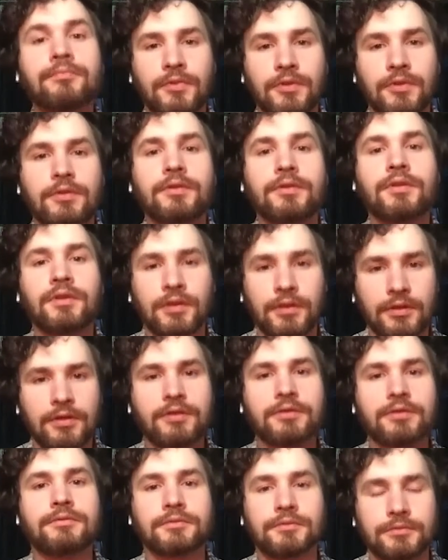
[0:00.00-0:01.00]
I mean, I
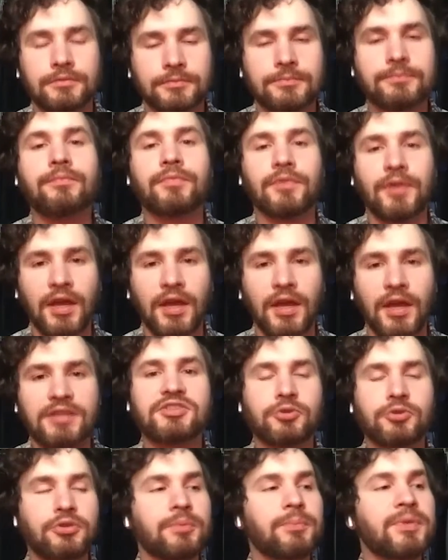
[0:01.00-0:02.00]
just... I see.
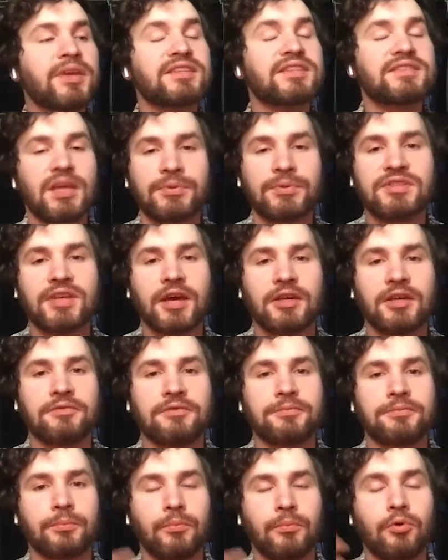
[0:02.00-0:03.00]
So the mixtape is kind of
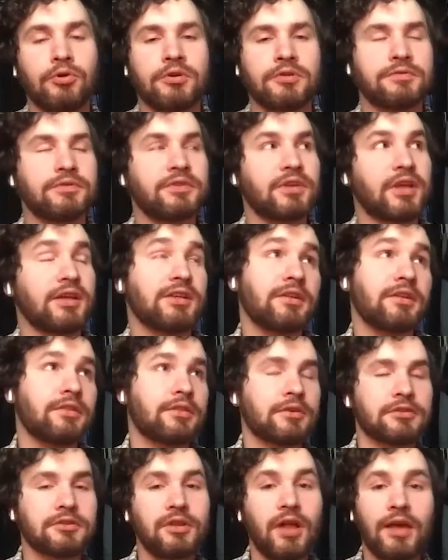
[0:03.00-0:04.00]
more of like
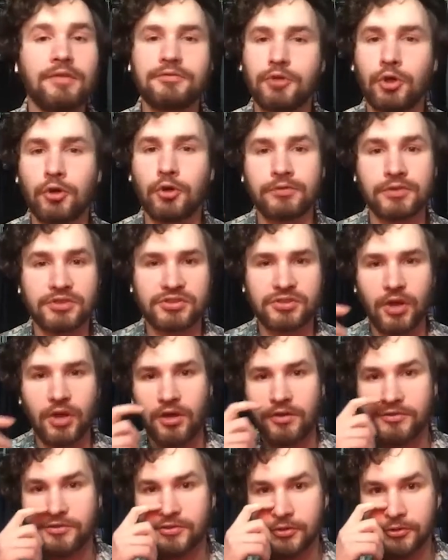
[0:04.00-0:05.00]
the leftover
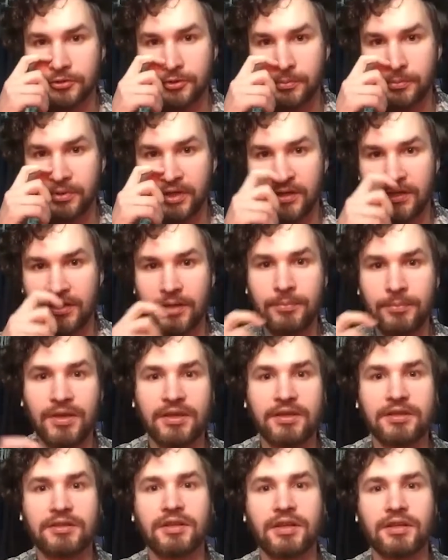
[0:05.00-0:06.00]
songs. So you're planning on
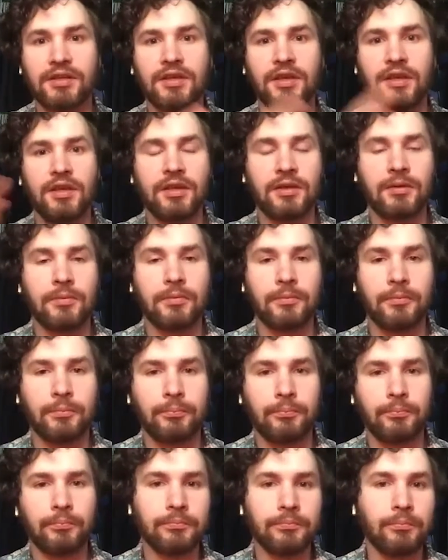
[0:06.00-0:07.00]
making like
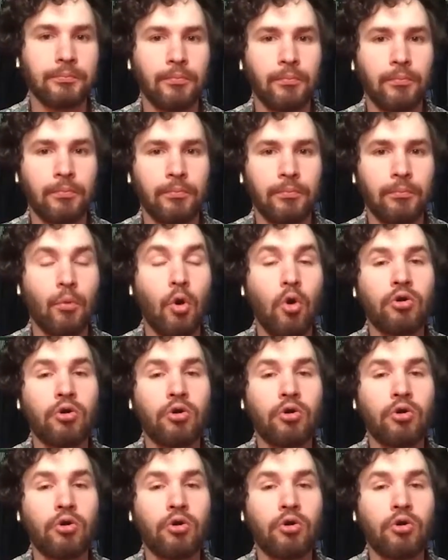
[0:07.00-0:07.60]
yeah,